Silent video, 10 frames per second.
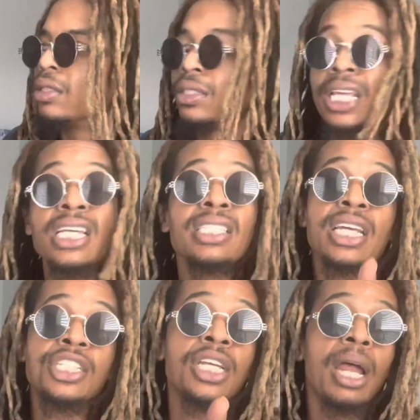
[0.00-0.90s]
That's that
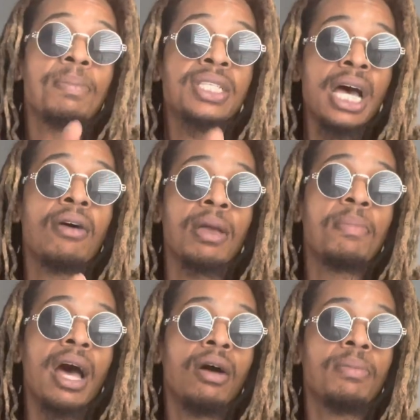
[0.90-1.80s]
shit I be talking
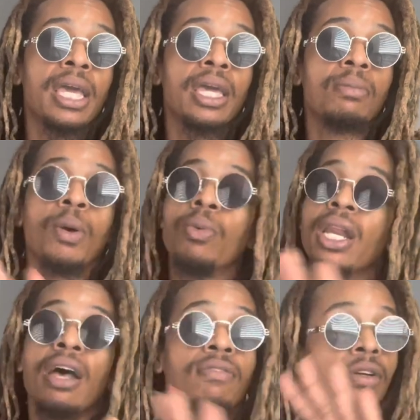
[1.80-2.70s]
about, man. But
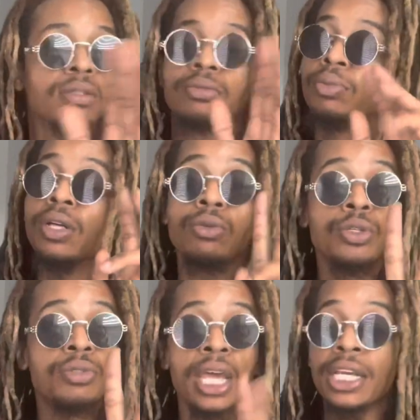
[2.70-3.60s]
whatever. We gonna
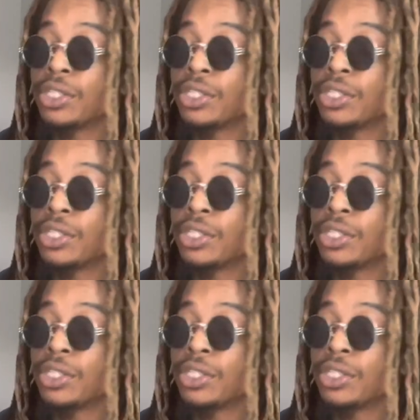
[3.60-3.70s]
do take